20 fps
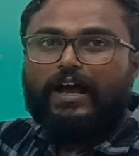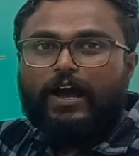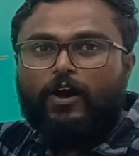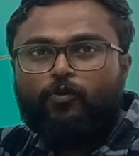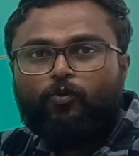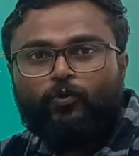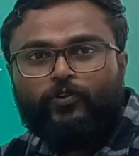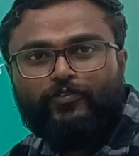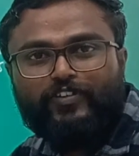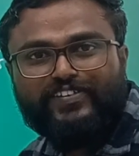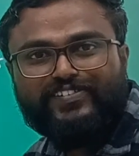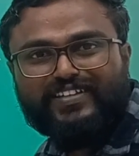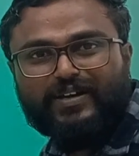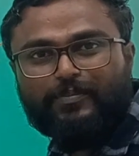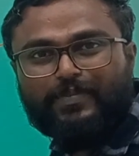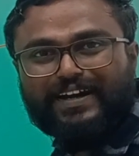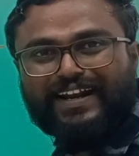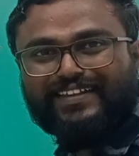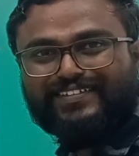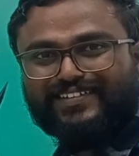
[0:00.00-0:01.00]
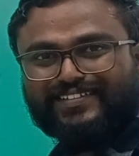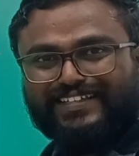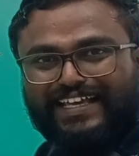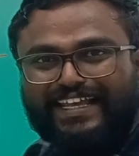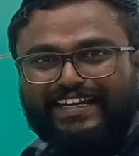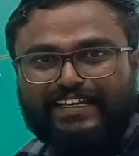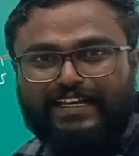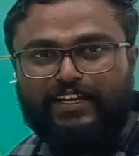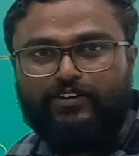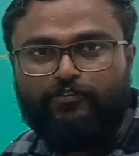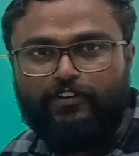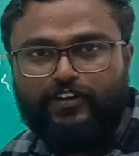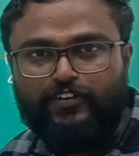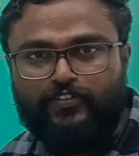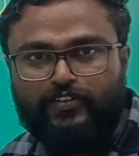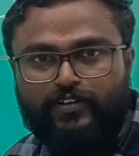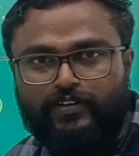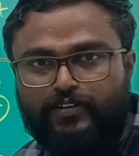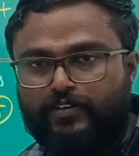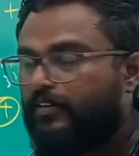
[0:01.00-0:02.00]
How would we summarize the sign
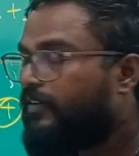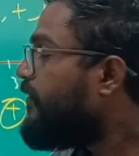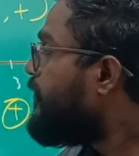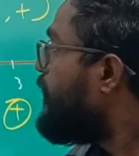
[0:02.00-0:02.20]
convention?